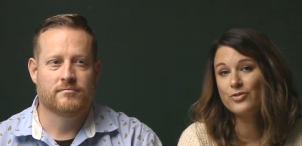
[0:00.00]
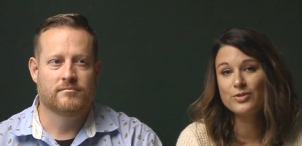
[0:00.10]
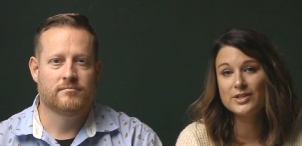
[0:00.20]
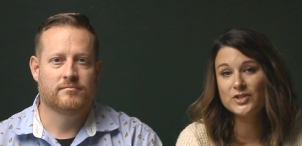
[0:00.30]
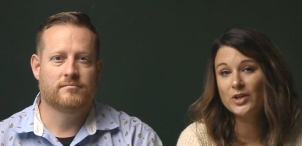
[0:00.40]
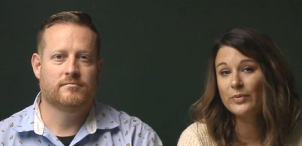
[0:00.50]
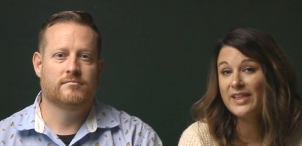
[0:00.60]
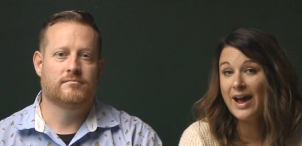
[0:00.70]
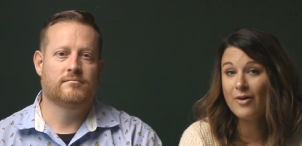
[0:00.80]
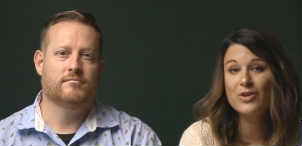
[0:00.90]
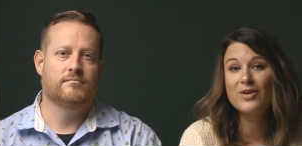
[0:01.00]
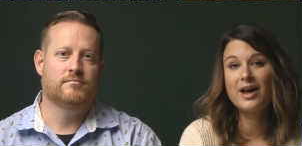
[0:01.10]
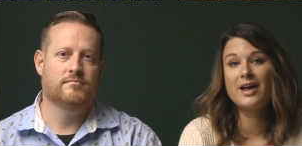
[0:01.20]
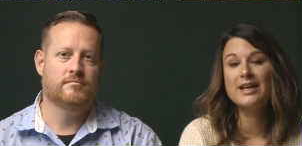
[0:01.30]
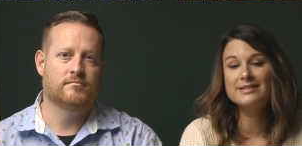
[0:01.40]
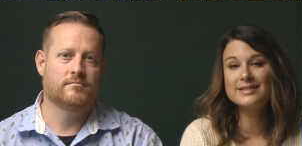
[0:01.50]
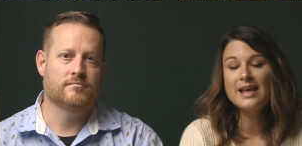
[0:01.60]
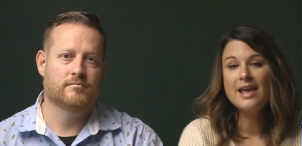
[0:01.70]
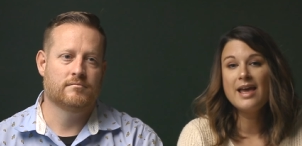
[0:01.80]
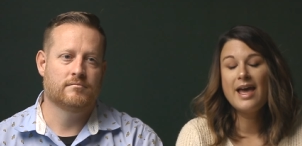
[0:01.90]
Speaker 1: through this year without you guys
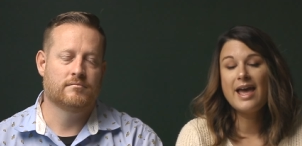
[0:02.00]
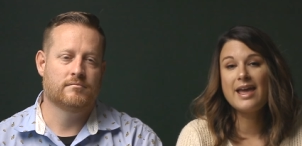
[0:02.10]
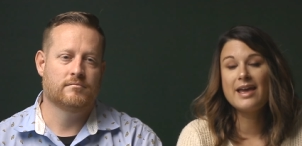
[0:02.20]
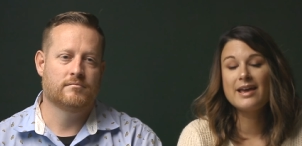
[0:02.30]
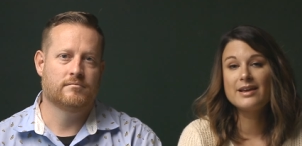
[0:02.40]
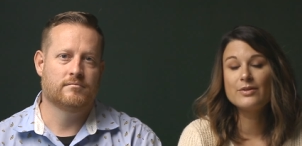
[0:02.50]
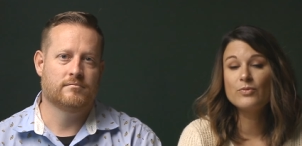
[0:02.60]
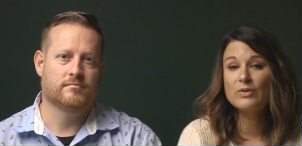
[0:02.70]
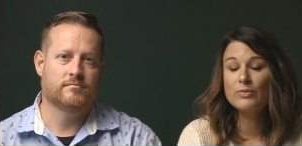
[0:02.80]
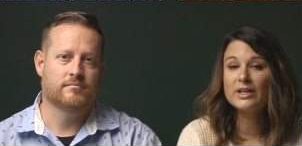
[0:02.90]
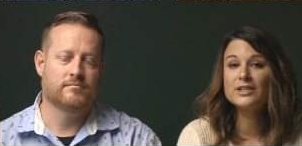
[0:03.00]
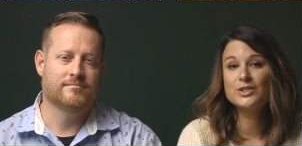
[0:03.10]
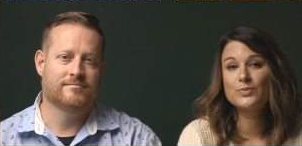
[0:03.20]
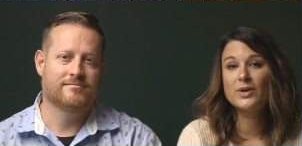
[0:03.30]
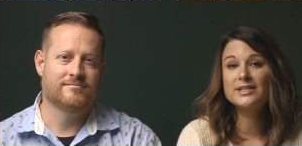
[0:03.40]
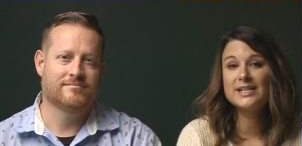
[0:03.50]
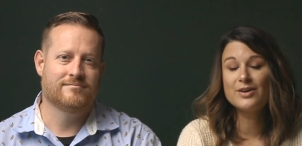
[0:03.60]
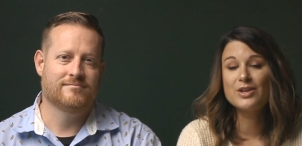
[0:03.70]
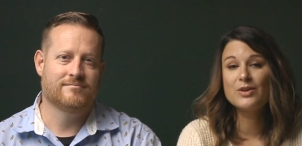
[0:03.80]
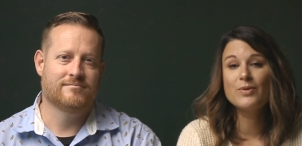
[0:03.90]
and we really just want to
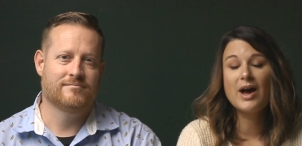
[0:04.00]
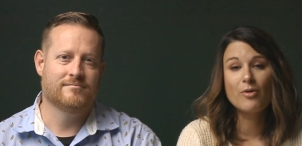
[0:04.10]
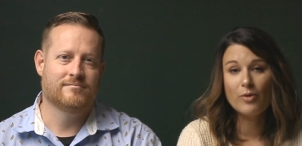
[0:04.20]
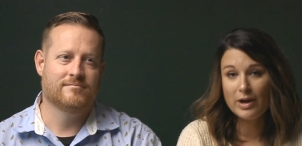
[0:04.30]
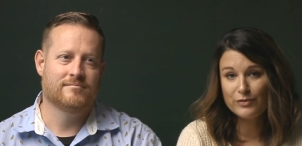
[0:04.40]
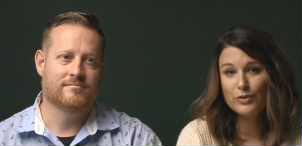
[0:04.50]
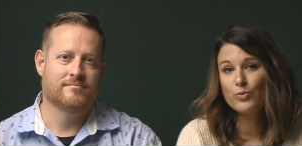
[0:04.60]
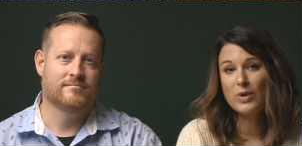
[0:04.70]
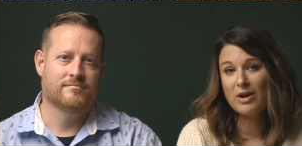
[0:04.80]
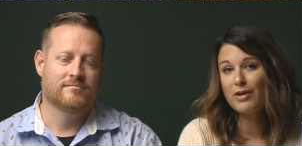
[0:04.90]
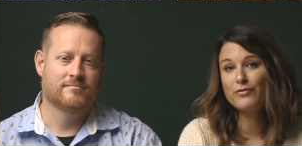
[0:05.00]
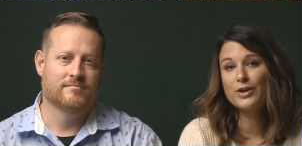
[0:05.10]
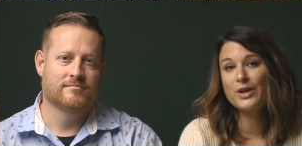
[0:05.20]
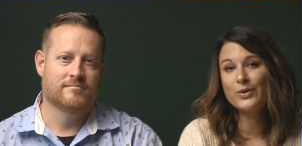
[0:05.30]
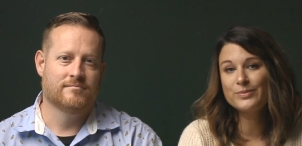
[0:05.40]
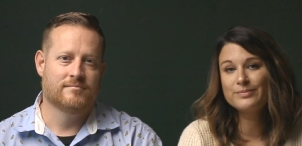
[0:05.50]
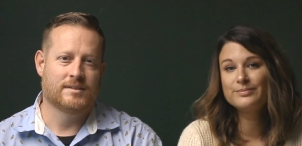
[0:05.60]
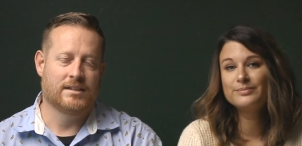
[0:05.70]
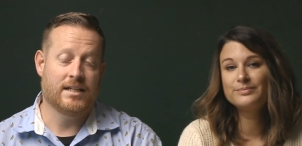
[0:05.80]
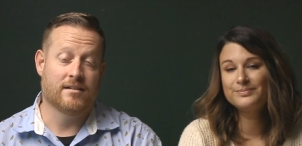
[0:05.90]
tell you how grateful we are for you.
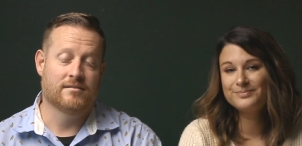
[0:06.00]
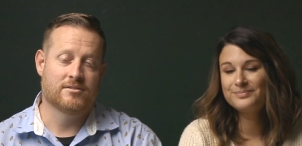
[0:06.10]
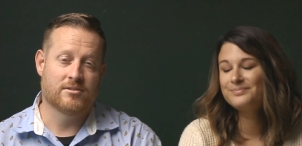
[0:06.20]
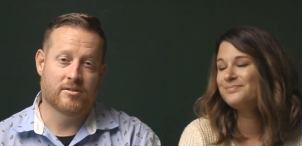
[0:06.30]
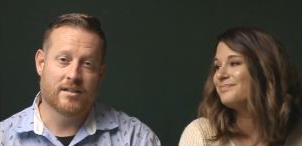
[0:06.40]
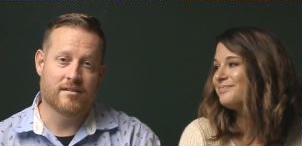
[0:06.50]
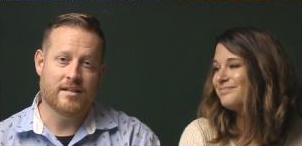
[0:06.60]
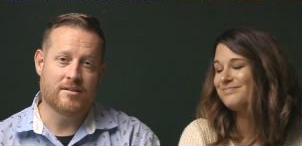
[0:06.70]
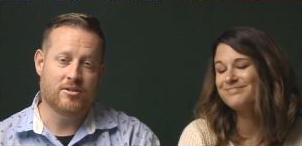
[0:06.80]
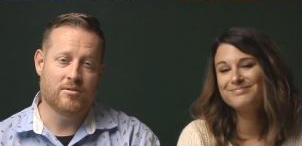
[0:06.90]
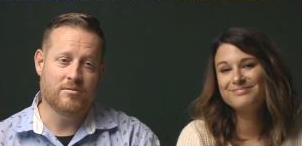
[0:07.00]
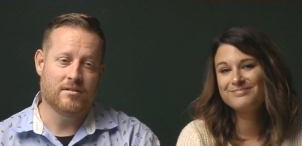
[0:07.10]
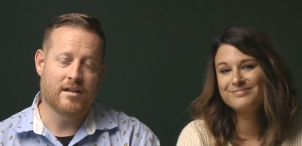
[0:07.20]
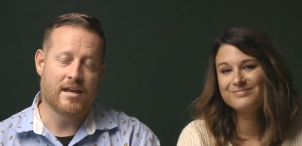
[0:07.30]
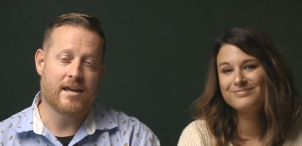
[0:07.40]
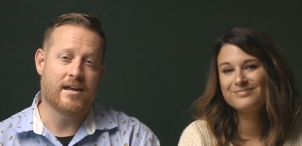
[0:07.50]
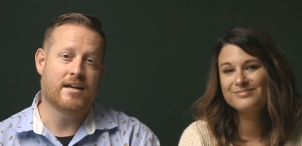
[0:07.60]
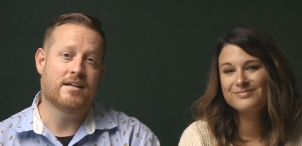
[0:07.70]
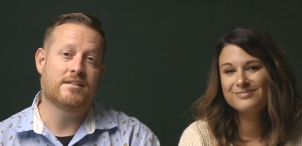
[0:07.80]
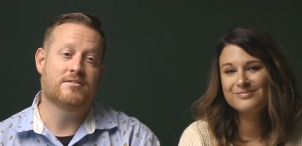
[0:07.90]
Speaker 2: Yeah, so again, thank you,
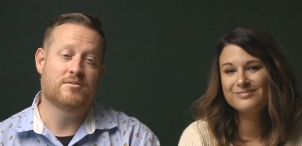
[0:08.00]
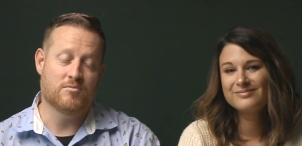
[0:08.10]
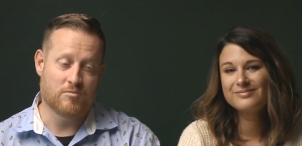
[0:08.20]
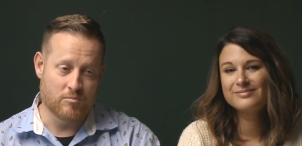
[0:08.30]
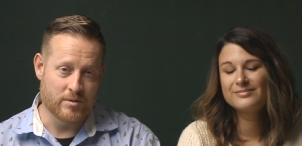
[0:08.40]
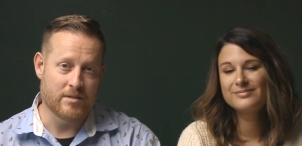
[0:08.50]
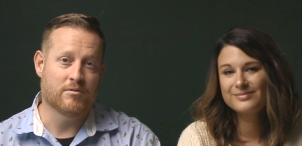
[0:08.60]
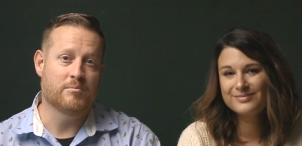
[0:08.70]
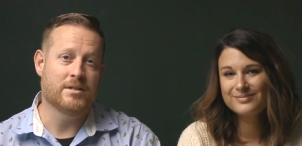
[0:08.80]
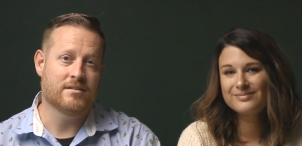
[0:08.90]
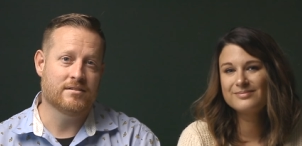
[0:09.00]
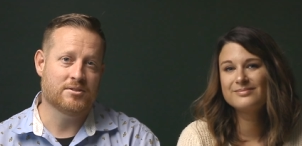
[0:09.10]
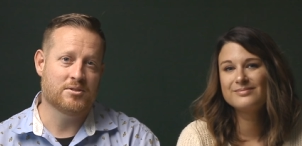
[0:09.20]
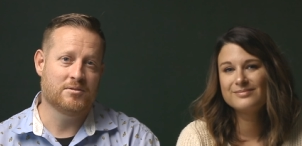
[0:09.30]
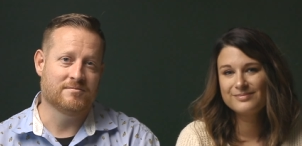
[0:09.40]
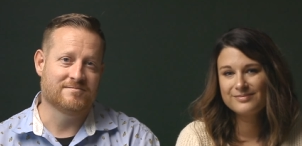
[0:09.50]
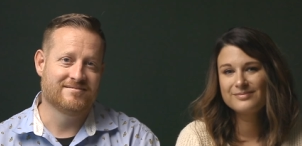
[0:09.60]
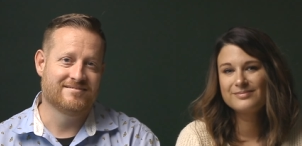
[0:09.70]
and we will be in touch soon.